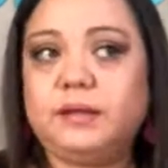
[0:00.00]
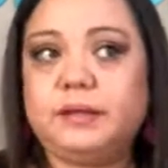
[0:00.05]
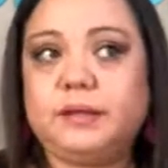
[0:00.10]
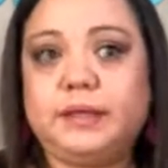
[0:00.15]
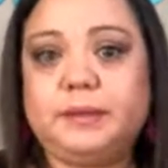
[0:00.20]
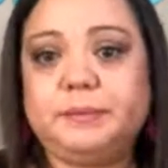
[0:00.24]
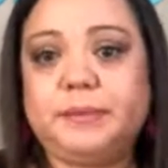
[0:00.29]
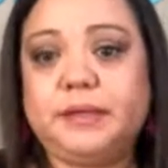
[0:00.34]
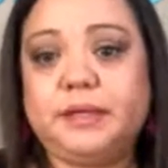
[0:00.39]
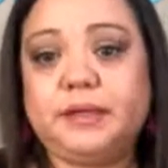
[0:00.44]

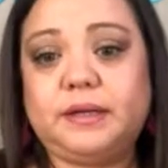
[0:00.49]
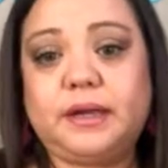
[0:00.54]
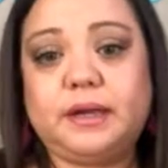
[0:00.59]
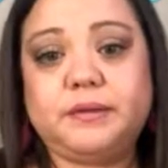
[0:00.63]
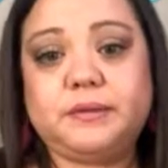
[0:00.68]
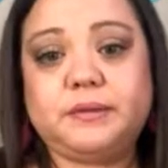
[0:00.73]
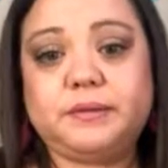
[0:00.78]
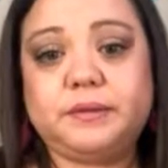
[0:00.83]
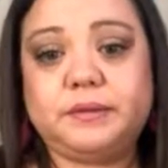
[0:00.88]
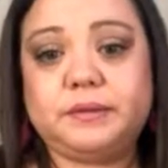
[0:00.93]
I mean, I
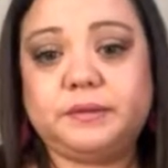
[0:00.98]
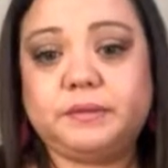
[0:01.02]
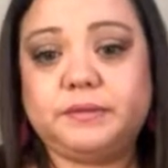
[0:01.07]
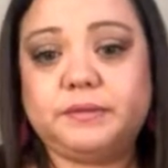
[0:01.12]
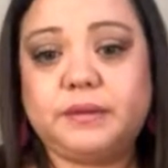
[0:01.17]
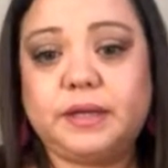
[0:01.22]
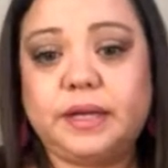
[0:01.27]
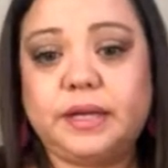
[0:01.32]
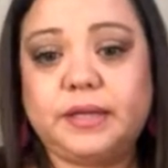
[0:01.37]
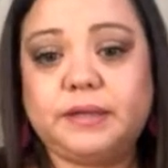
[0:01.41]
don't know.
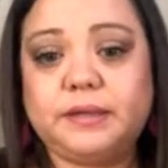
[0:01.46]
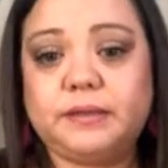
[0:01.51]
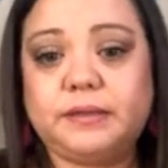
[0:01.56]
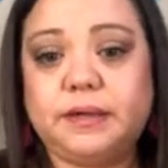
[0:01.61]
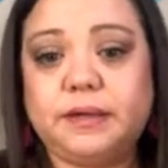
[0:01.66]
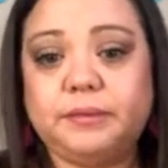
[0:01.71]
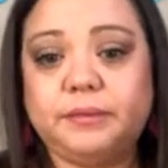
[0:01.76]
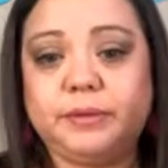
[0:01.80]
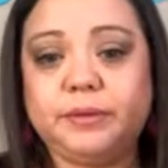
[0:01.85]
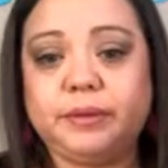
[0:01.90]
I
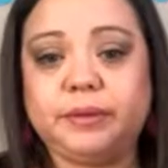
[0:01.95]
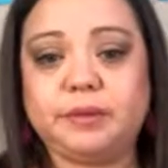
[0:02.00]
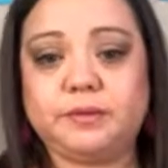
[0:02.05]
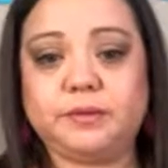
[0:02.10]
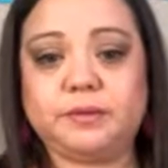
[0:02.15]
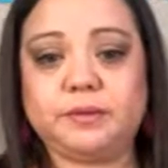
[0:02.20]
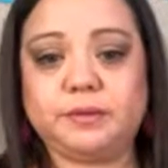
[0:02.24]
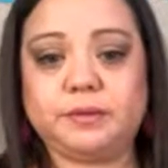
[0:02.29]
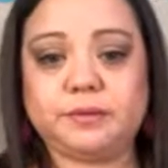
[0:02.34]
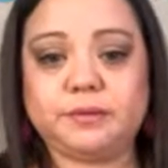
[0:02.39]
really
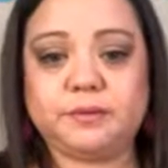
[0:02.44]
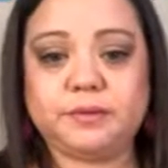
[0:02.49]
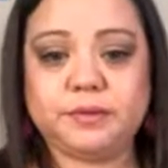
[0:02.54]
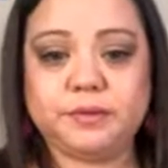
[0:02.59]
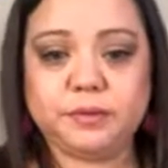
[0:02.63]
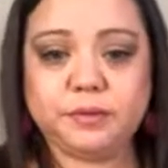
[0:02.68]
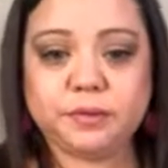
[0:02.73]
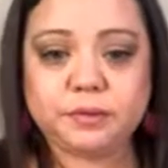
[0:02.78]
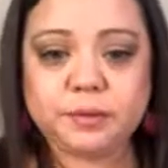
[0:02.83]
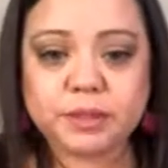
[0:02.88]
don't know.
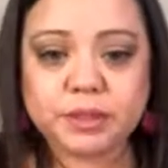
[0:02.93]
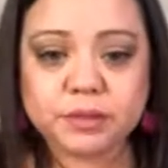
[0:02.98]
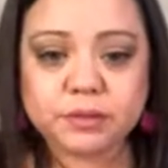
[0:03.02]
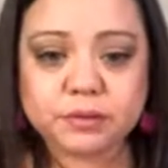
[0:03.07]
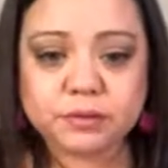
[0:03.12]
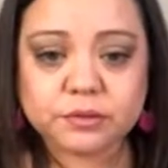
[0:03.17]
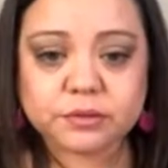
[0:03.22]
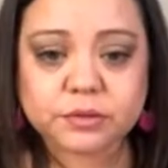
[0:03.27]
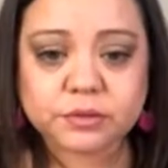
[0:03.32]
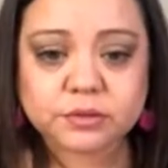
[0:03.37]
You mean
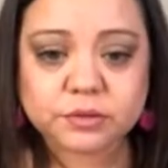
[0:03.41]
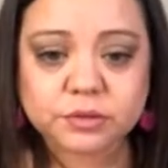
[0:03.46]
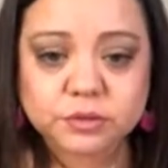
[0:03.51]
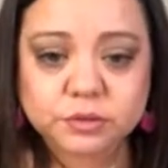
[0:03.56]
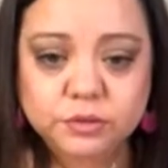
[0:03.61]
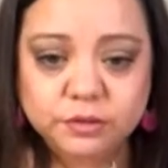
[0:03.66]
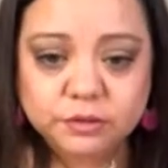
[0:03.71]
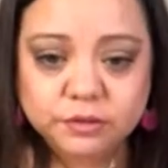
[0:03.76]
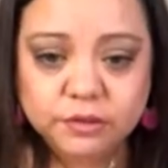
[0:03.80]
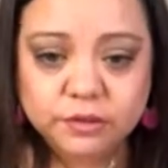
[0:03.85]
you use your
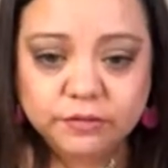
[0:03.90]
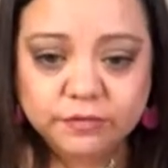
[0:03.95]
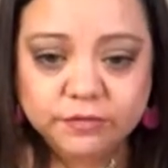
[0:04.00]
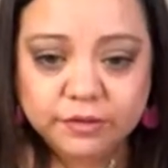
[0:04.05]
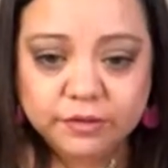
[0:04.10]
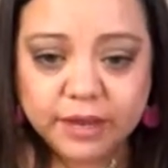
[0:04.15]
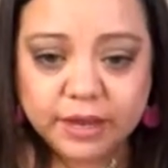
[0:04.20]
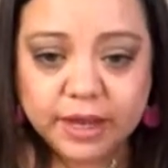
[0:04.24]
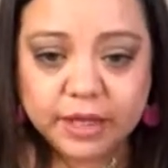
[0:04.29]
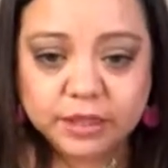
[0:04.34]
scroll saw
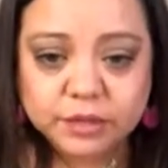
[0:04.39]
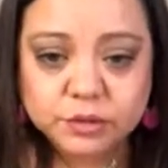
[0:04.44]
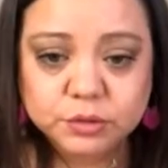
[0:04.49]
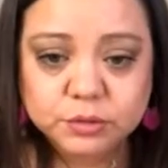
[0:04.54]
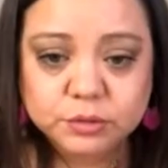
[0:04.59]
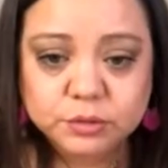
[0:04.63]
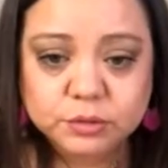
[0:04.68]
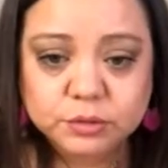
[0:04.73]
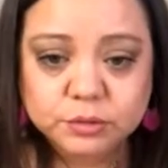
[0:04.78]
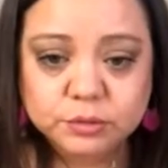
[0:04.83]
for
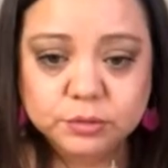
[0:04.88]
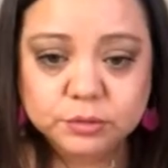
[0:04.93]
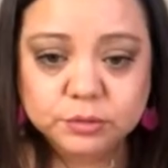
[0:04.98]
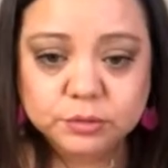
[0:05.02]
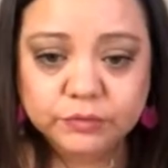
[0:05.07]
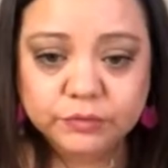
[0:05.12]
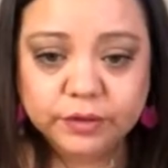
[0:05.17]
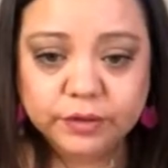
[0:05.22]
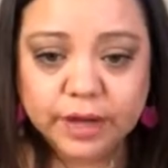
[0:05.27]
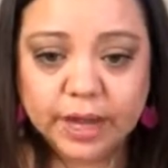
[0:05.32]

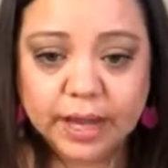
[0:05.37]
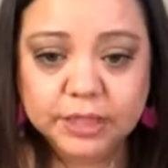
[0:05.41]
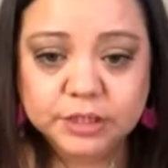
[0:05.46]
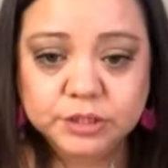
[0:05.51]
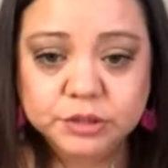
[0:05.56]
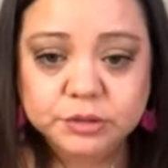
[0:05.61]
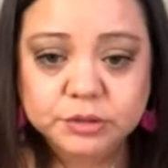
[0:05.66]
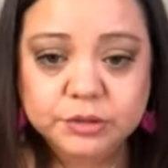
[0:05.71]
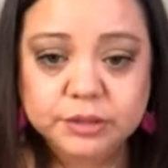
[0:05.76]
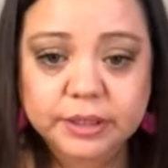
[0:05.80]

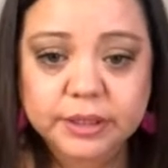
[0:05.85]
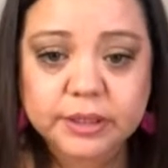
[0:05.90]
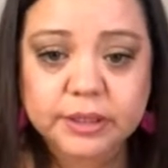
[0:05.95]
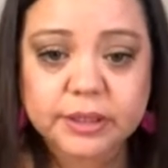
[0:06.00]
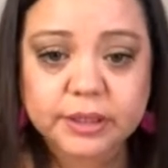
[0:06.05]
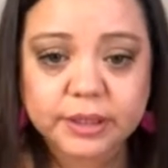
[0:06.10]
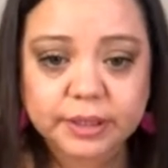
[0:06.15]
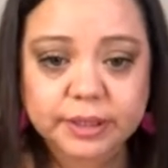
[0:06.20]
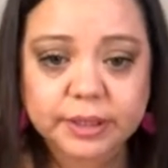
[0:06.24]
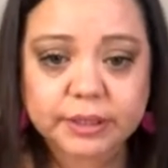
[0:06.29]
actually
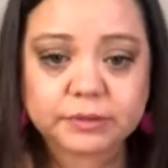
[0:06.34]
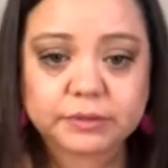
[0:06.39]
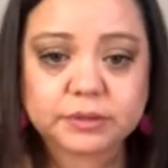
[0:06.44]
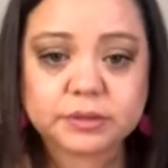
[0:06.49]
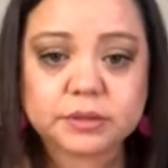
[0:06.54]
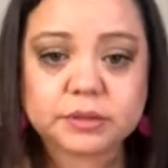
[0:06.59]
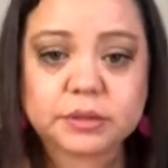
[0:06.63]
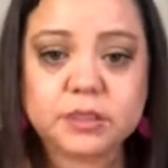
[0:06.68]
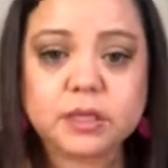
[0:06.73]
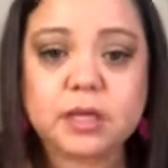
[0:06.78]

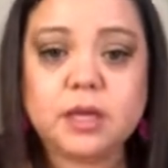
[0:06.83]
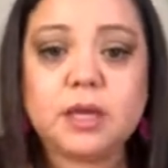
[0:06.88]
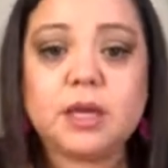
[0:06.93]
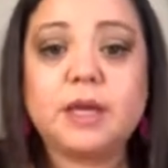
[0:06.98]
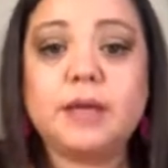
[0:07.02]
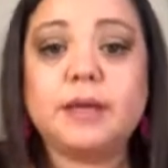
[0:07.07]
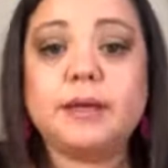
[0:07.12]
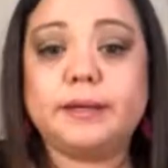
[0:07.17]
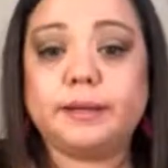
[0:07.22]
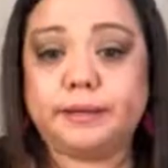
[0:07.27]
cutouts?
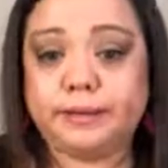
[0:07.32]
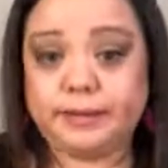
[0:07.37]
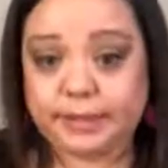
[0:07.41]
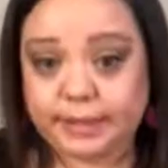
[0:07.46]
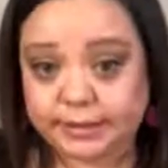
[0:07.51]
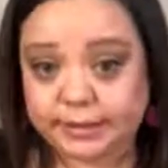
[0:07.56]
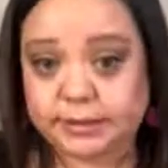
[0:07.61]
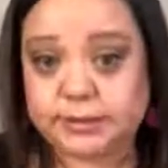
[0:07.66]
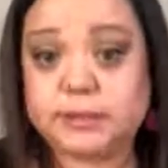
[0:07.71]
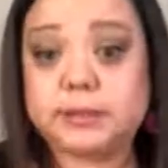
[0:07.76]

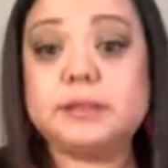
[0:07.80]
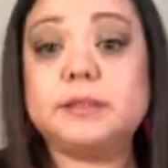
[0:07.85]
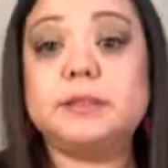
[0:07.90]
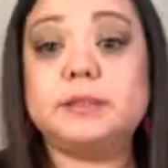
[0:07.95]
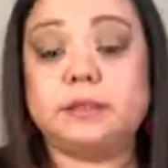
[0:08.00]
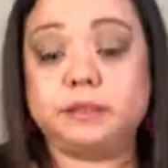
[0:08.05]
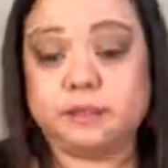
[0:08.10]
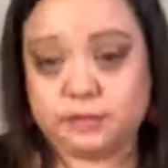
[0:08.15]
Yes.